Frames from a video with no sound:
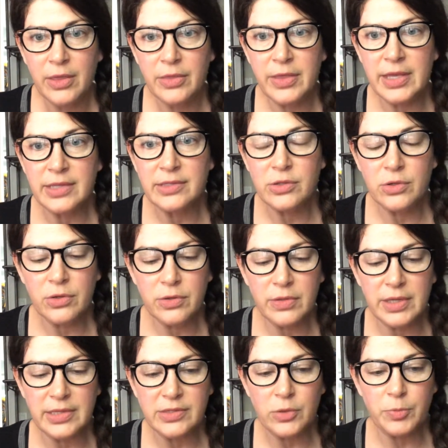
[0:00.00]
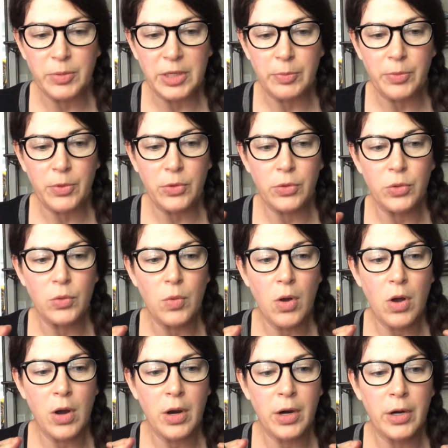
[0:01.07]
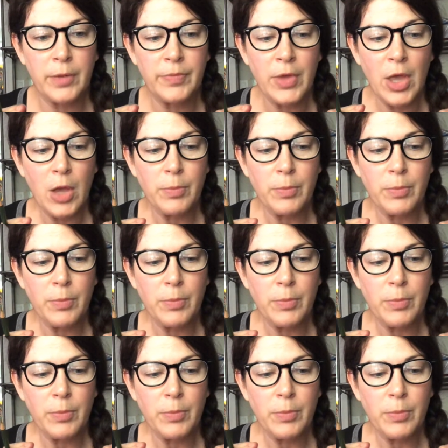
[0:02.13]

These are people who are